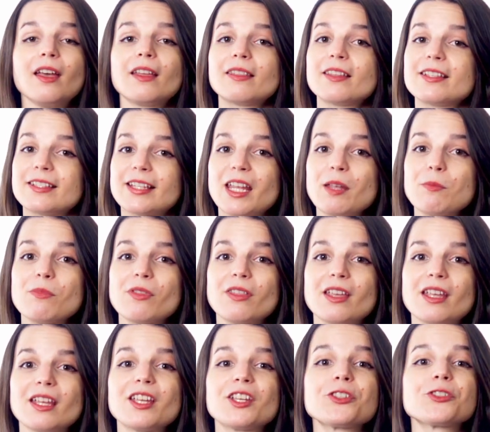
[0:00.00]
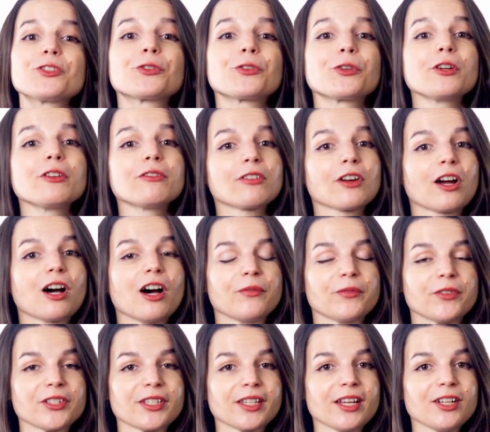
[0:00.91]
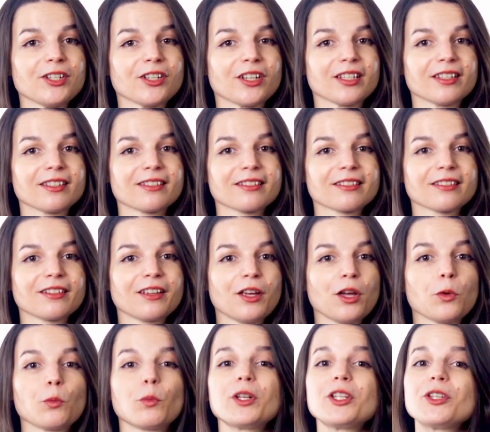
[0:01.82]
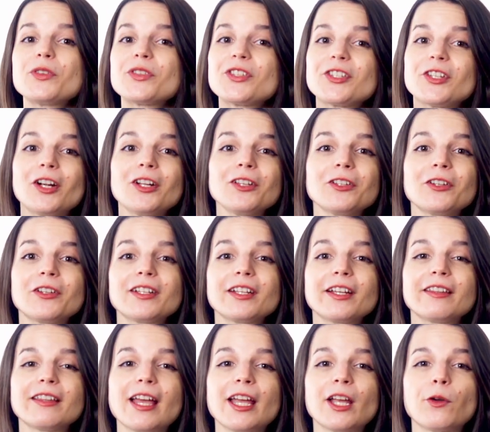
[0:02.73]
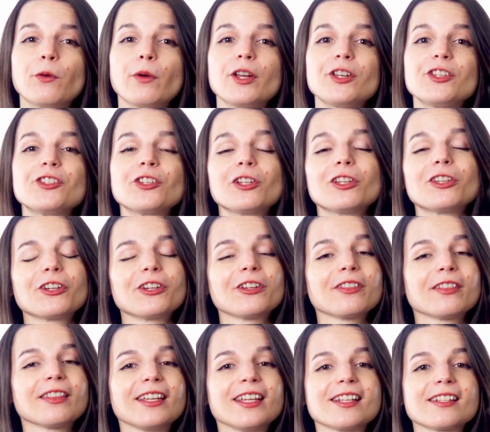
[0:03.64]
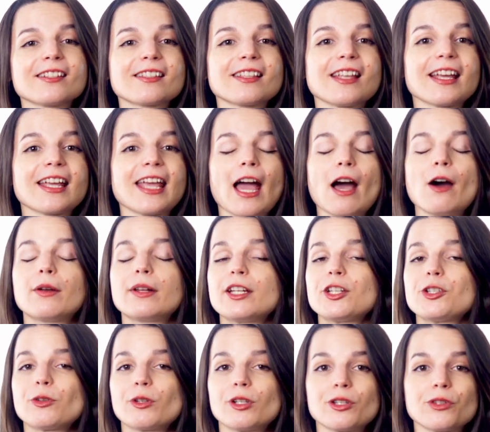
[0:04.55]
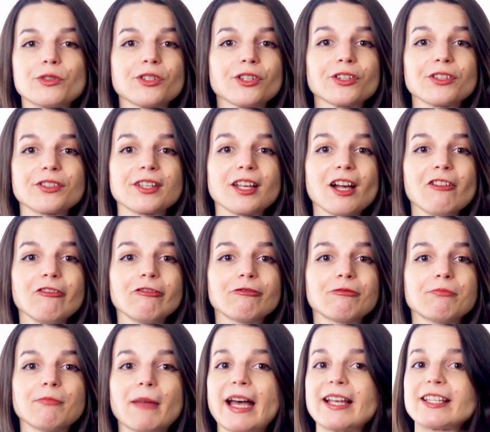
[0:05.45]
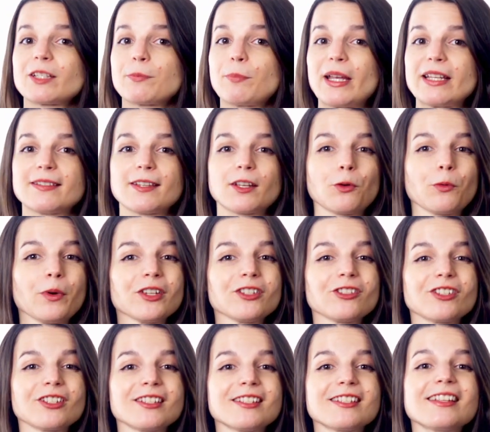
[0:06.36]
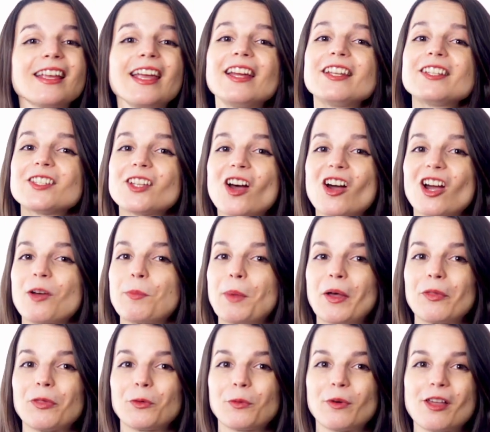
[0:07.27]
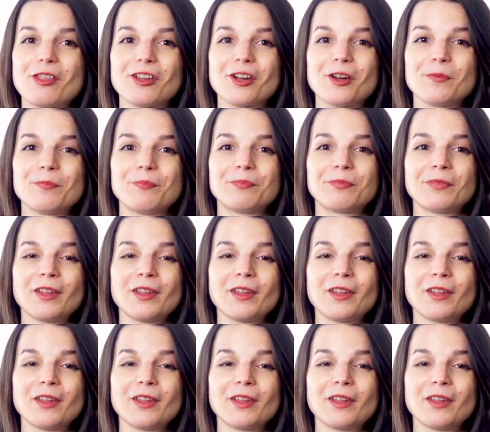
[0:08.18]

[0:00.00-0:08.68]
The same thing is true for conversations. When you start learning a language, you'll learn things like how to introduce yourself, ask basic questions, and talk about the weather.